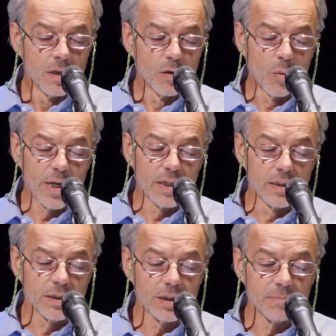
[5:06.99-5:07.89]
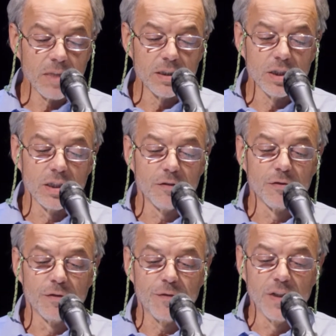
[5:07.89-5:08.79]
The whales, it's a
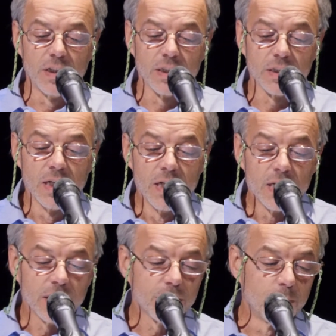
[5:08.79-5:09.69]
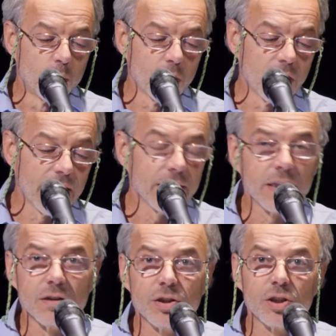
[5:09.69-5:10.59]
different feeling. It's more like
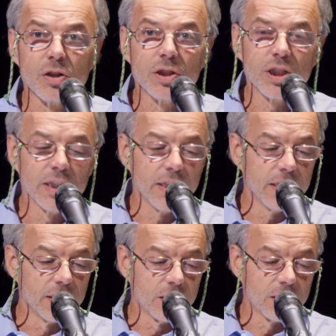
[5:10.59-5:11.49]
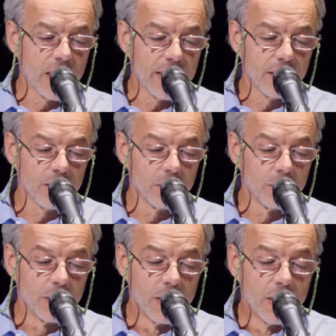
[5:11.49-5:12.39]
they're searching inside
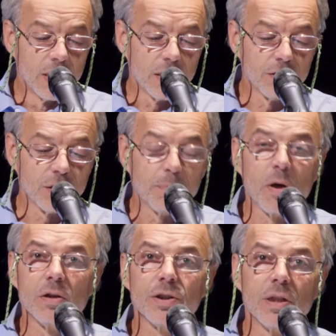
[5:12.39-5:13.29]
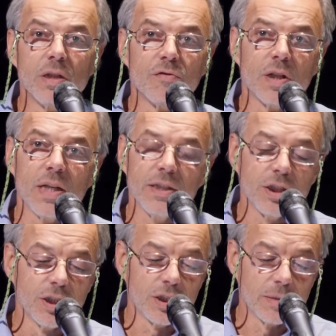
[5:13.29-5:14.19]
you. There's a personal
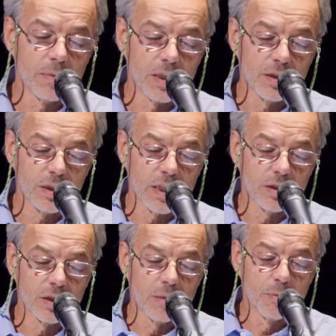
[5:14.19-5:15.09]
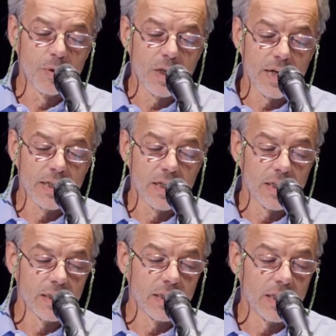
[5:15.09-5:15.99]
relationship that sets up with eye
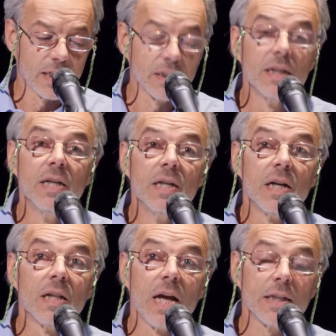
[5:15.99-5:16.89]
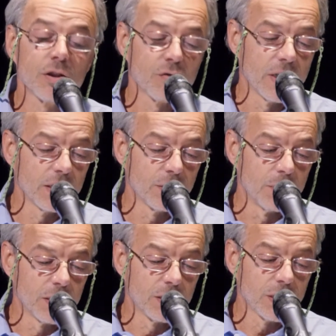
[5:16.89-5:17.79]
contact. A lot
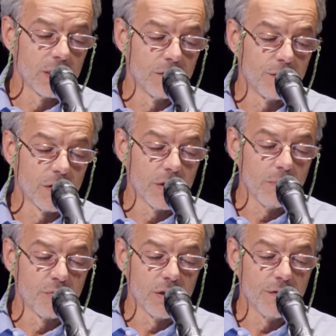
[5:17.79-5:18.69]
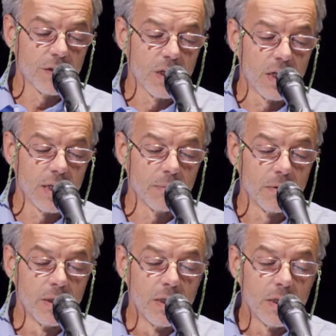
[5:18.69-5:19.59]
transmits in a very brief
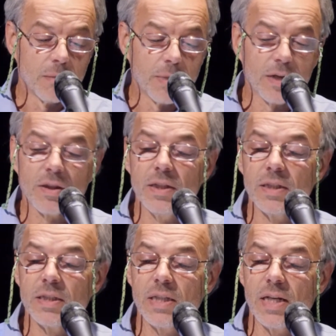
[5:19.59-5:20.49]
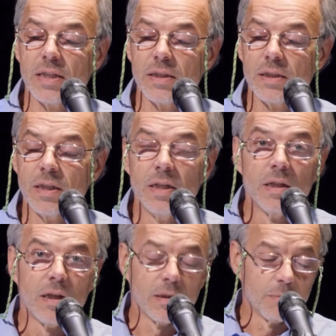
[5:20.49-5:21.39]
time about the intent
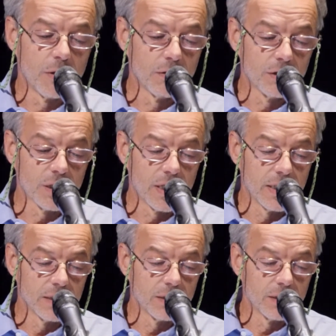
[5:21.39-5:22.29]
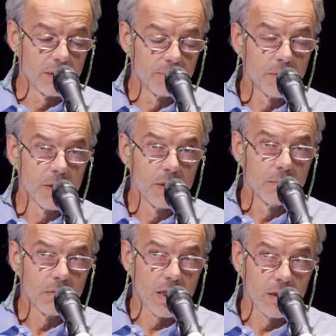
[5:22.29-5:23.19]
on both sides.
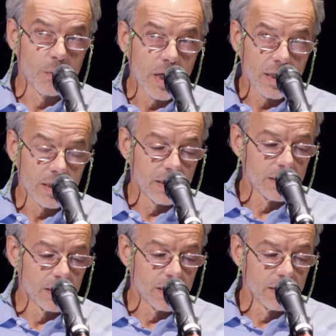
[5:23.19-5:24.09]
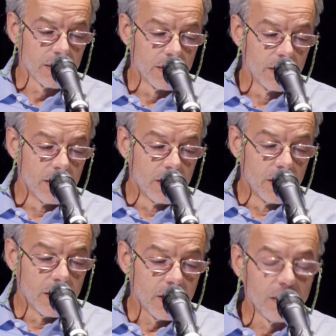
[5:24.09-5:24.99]
Like what, I say?
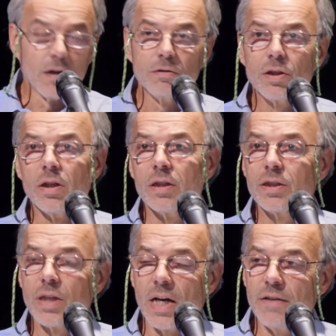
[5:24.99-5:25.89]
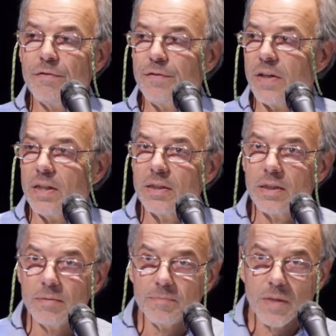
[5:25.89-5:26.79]
In those looks I've
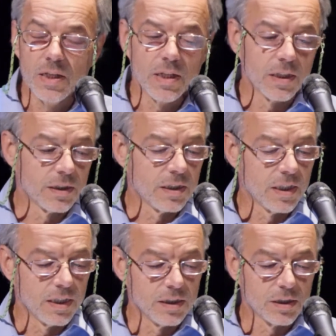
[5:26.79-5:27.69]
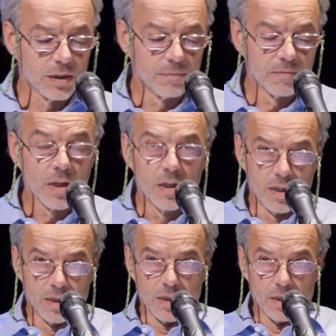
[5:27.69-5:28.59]
felt, he hesitates,
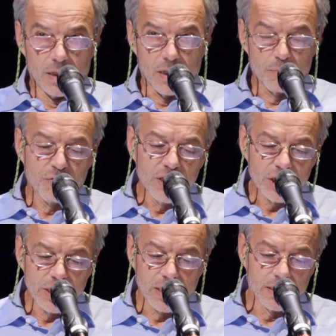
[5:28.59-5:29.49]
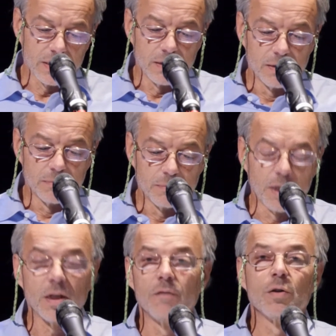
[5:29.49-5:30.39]
appreciated.
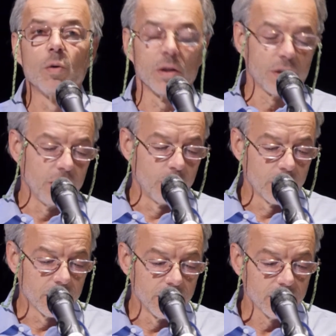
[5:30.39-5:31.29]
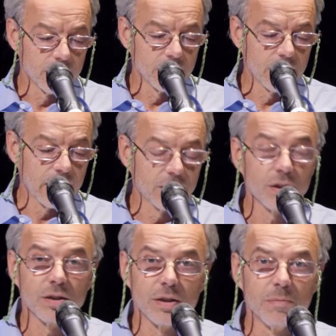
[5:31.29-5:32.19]
But of course, he quickly says,
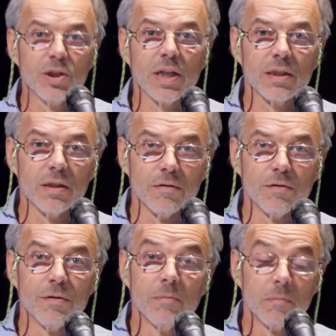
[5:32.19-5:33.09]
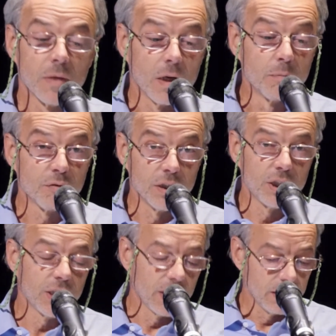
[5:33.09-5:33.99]
that's subjective.
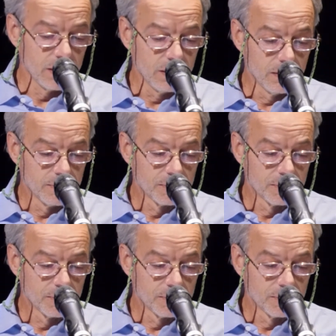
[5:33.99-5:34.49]
Appreciated?